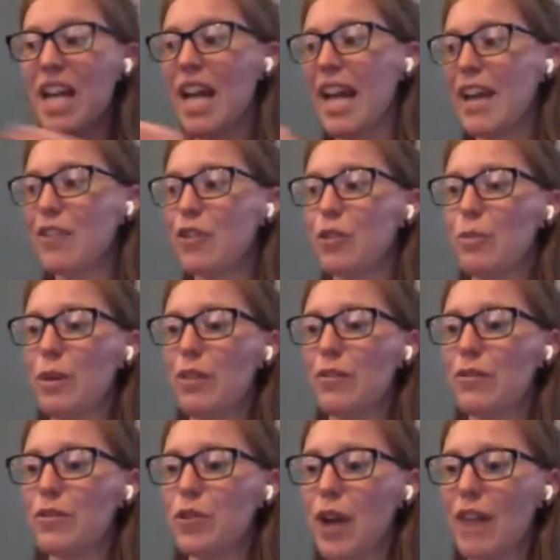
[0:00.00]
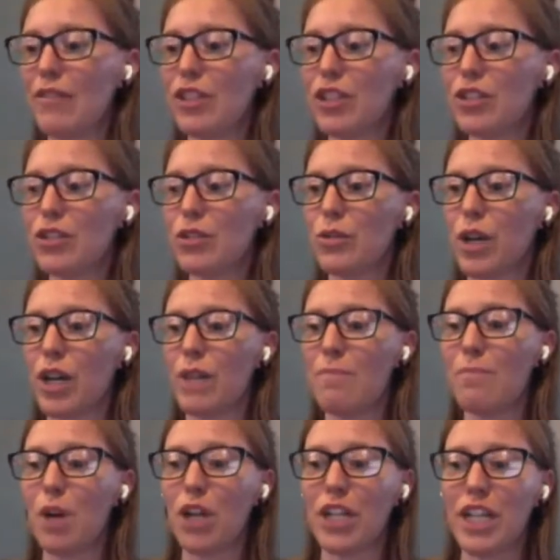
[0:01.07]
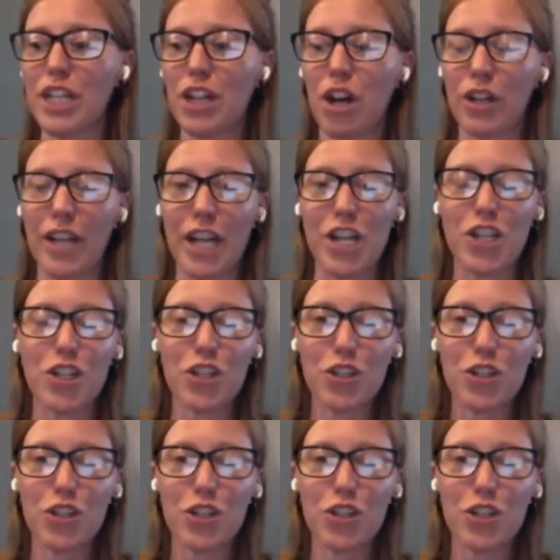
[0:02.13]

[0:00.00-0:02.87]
a group of travelers who are embarking on a,